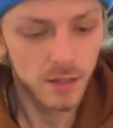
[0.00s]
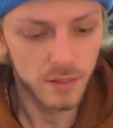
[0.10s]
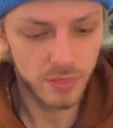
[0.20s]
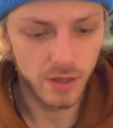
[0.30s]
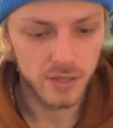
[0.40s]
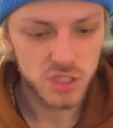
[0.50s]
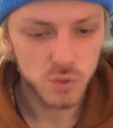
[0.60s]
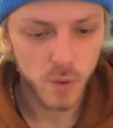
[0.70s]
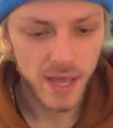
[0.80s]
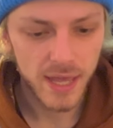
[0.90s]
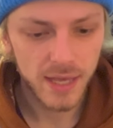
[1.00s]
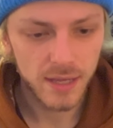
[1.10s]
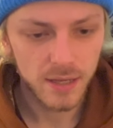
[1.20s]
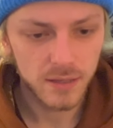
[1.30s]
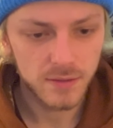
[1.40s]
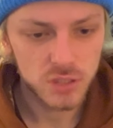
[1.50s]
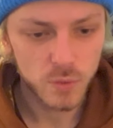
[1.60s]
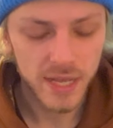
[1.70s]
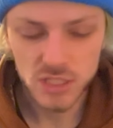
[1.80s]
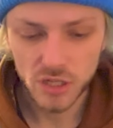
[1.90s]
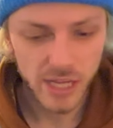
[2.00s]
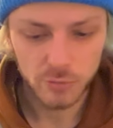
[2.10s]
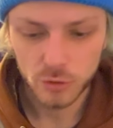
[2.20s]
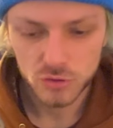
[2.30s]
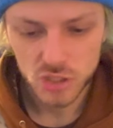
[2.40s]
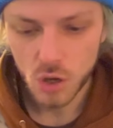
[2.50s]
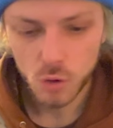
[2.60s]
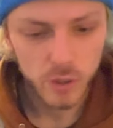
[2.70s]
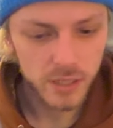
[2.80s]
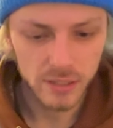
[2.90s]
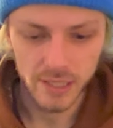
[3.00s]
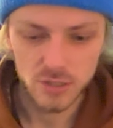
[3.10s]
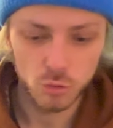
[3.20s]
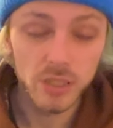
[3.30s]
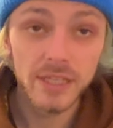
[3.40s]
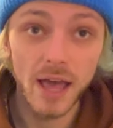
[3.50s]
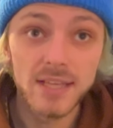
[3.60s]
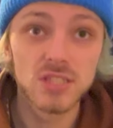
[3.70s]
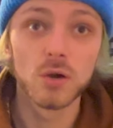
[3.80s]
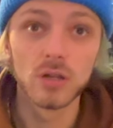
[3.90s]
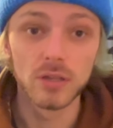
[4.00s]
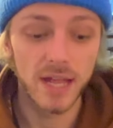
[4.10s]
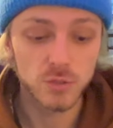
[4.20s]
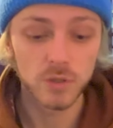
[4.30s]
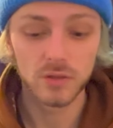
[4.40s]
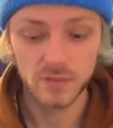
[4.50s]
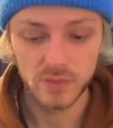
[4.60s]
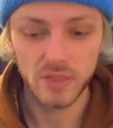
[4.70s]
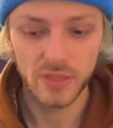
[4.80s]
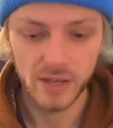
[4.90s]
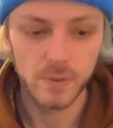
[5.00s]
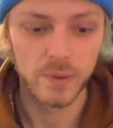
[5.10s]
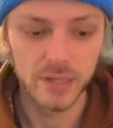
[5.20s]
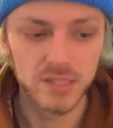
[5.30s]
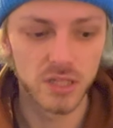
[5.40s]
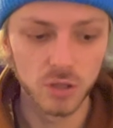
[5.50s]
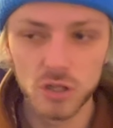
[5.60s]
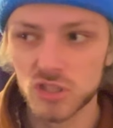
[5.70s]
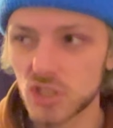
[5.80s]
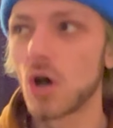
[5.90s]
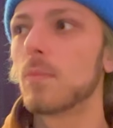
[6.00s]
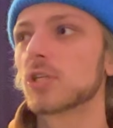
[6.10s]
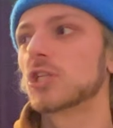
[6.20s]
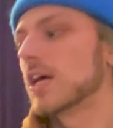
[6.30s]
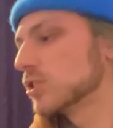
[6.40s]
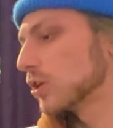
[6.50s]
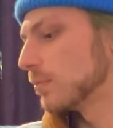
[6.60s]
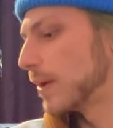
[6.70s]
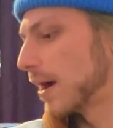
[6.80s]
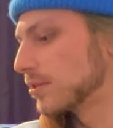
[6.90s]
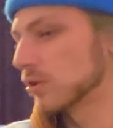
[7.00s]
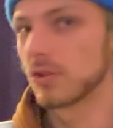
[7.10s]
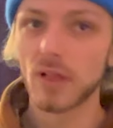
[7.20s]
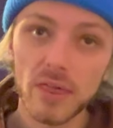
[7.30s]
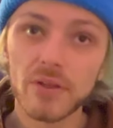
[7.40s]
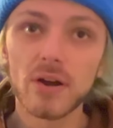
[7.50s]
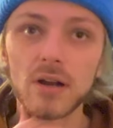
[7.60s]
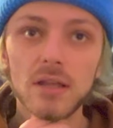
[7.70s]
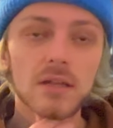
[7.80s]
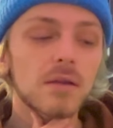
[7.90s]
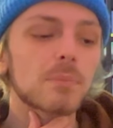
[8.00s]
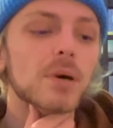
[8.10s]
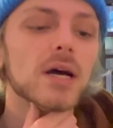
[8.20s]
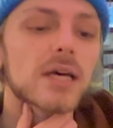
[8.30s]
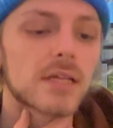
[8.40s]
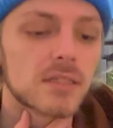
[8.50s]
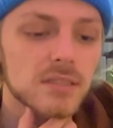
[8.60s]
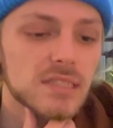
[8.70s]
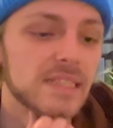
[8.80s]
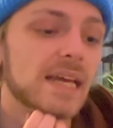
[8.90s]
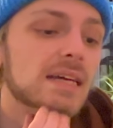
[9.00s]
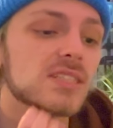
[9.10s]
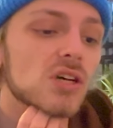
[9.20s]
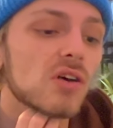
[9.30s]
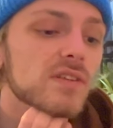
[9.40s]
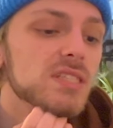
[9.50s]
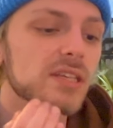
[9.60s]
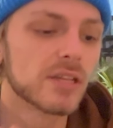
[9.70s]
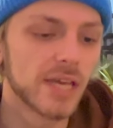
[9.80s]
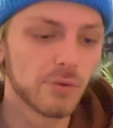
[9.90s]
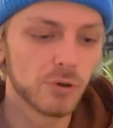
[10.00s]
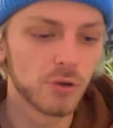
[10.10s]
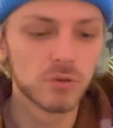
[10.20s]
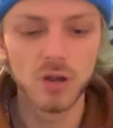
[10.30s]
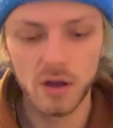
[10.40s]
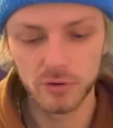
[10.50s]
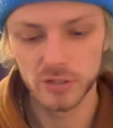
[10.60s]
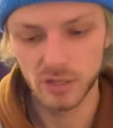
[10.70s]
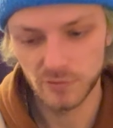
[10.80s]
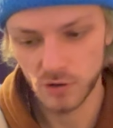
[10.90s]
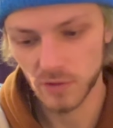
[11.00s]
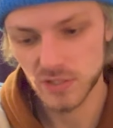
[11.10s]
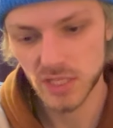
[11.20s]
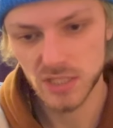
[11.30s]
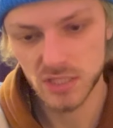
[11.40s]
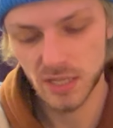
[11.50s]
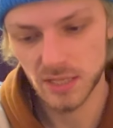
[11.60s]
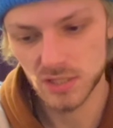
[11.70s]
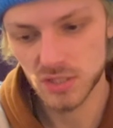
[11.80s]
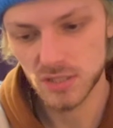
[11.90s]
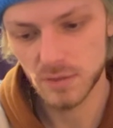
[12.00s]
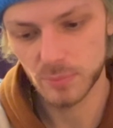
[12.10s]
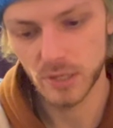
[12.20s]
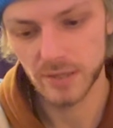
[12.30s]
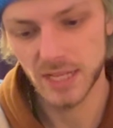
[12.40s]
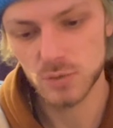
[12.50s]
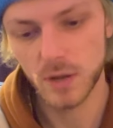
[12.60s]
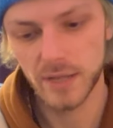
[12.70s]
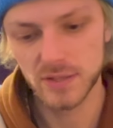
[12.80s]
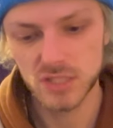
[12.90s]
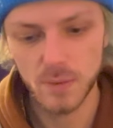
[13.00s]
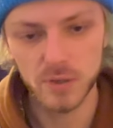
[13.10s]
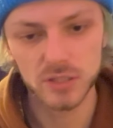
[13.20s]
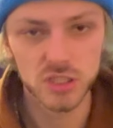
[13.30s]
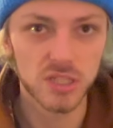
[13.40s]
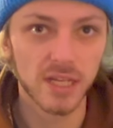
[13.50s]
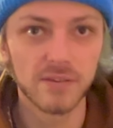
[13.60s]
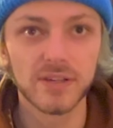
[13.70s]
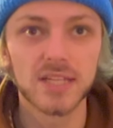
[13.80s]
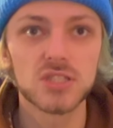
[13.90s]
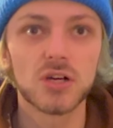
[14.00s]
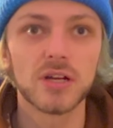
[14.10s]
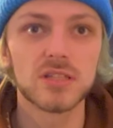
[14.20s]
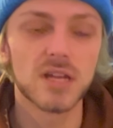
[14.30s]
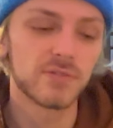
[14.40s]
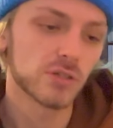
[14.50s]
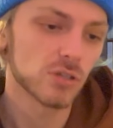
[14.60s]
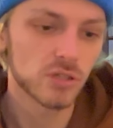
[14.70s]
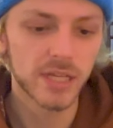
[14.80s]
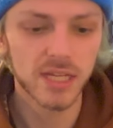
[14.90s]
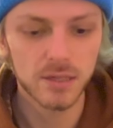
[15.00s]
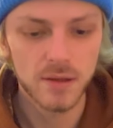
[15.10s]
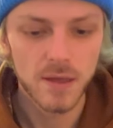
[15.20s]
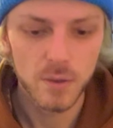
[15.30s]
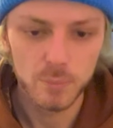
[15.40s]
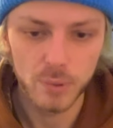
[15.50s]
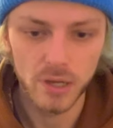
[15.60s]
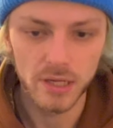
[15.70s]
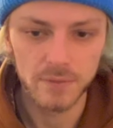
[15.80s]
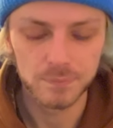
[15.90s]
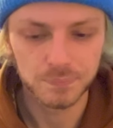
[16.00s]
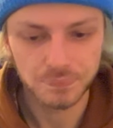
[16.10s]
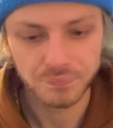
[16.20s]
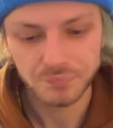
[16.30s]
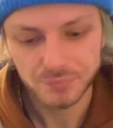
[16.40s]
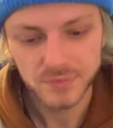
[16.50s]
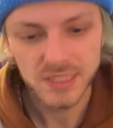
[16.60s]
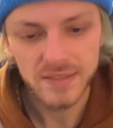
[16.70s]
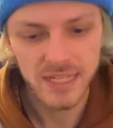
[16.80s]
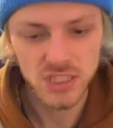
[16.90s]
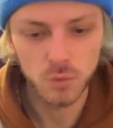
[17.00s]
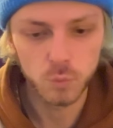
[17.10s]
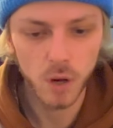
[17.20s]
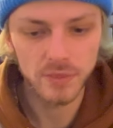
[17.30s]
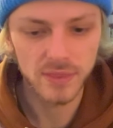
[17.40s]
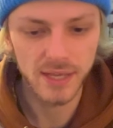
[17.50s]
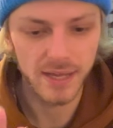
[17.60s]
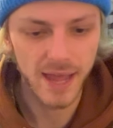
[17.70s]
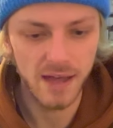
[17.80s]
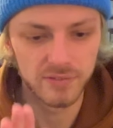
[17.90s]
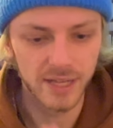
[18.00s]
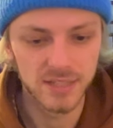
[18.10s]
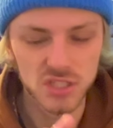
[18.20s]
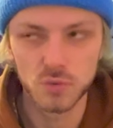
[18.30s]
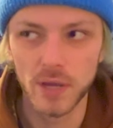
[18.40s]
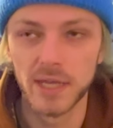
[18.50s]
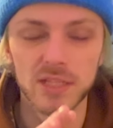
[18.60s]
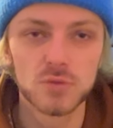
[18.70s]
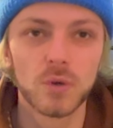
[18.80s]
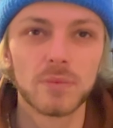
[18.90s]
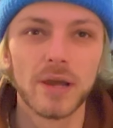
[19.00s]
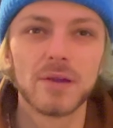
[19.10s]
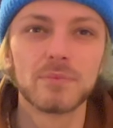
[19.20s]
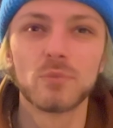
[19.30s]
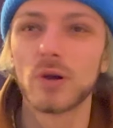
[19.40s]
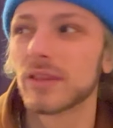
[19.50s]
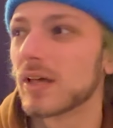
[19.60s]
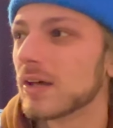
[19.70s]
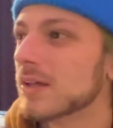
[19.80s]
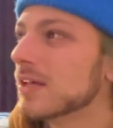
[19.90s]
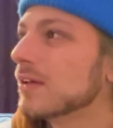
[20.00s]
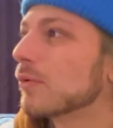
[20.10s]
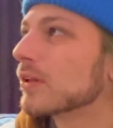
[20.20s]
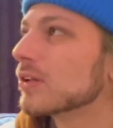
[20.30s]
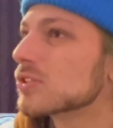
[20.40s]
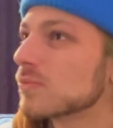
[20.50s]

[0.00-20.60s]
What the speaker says: the suede's gonna get ruined so quickly. It's really nice though. That's what the thing about it is. It looks so much nicer compared to the leather, but yeah, it's obviously gonna get ruined. Not really good for all the seasons, but that's why in the summer, just like if it gets dirty and stuff, you can clean it. But it's the one thing I have against suede. It's one of those